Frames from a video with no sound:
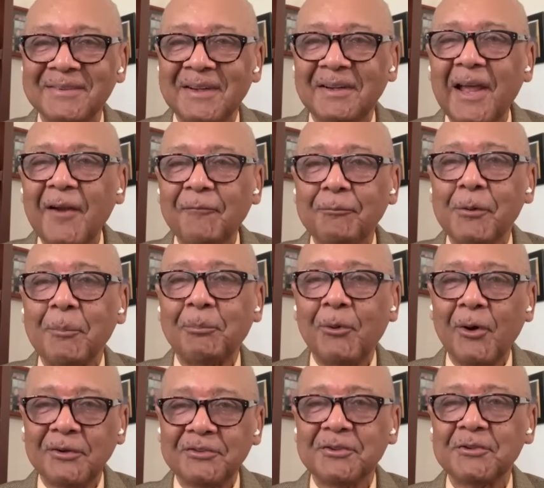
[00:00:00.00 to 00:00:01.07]
The left
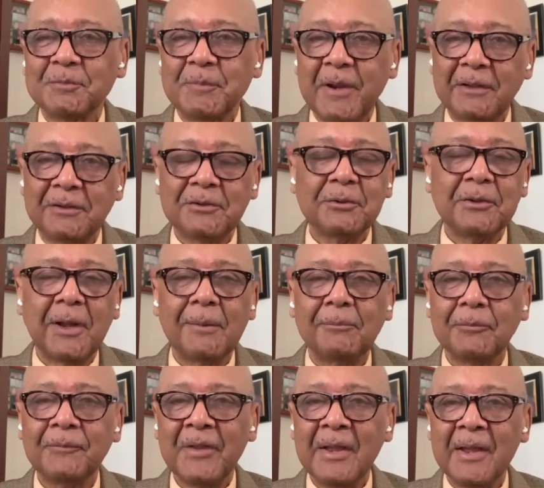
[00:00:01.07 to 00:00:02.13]
purports to speak to
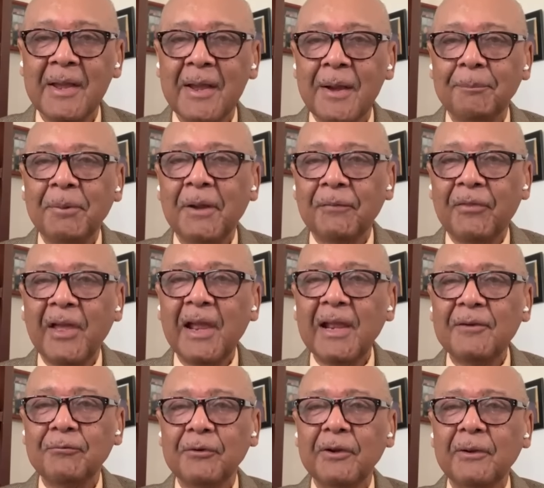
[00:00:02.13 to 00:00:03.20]
them, but
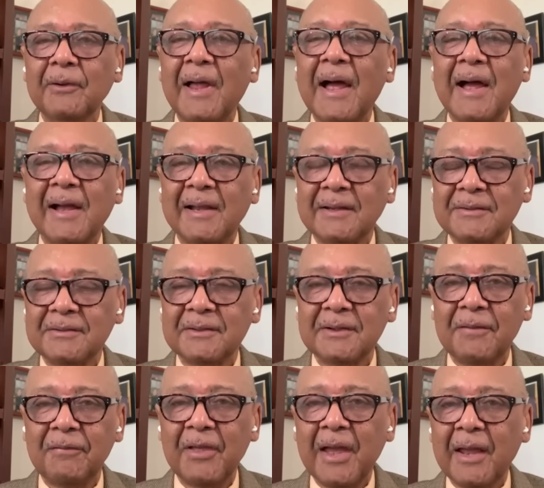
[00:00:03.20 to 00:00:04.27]
they realize
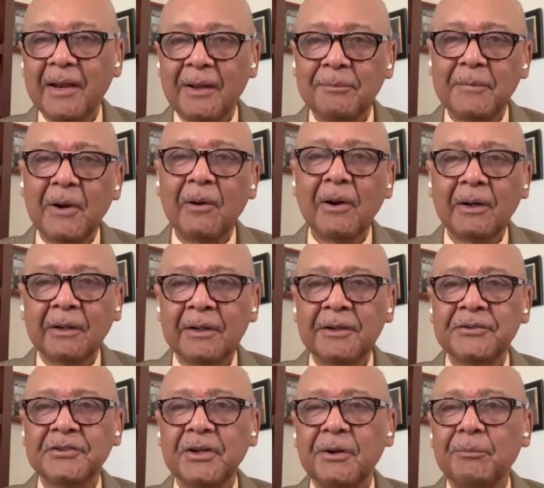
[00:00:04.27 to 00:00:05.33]
that America
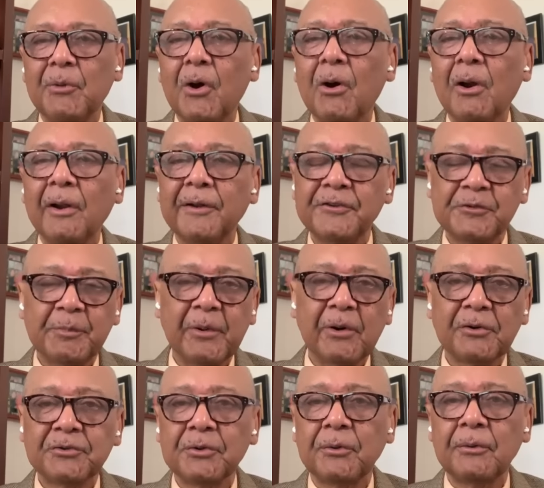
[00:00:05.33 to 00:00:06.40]
is in a moral and
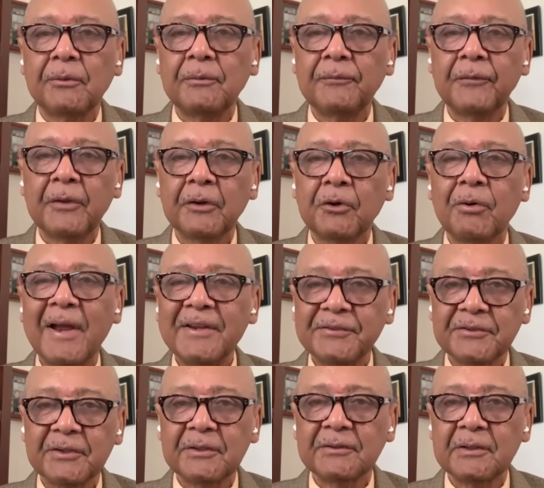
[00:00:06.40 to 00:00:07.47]
spiritual
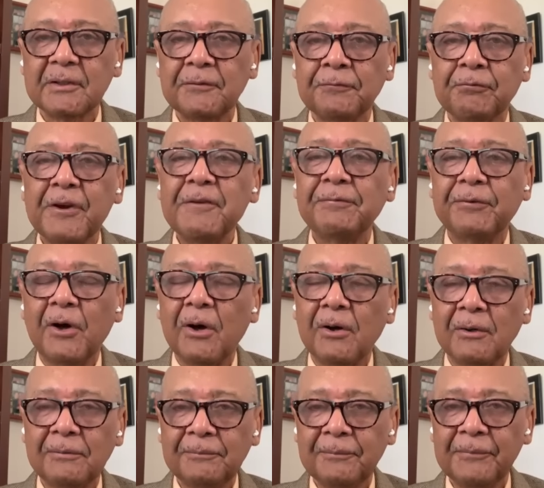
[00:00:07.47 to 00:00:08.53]
crisis, a free
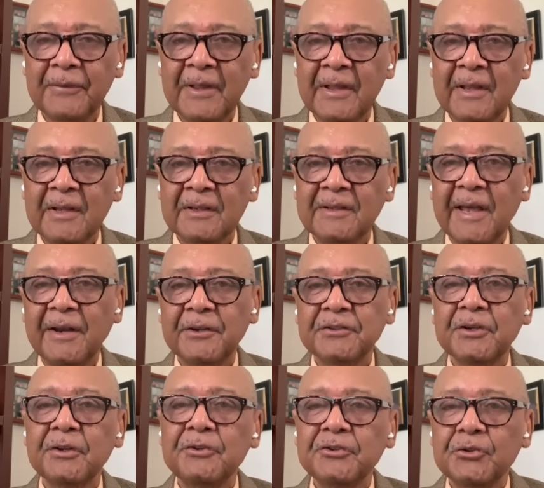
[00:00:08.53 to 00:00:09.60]
fall, that
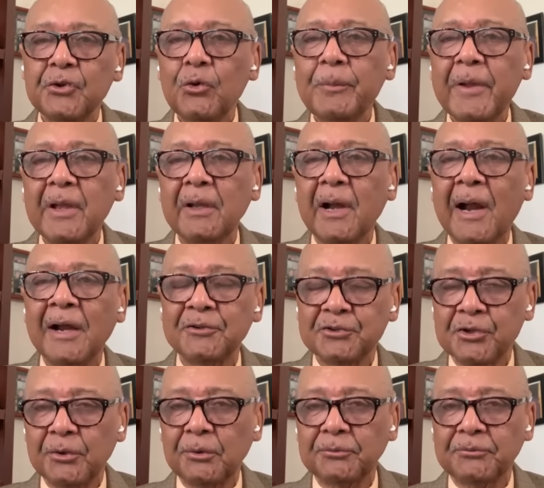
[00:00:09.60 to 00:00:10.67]
is consuming our
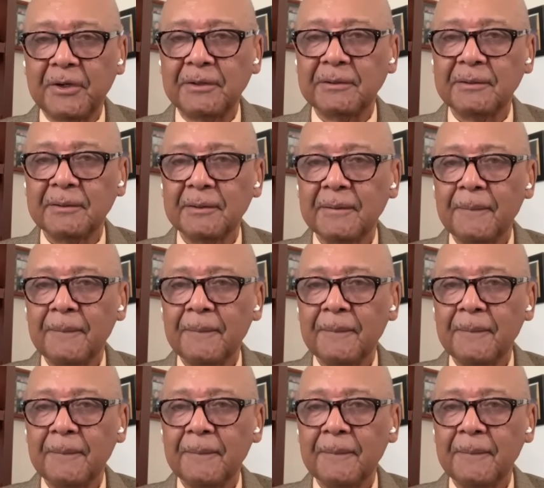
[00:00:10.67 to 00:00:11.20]
children.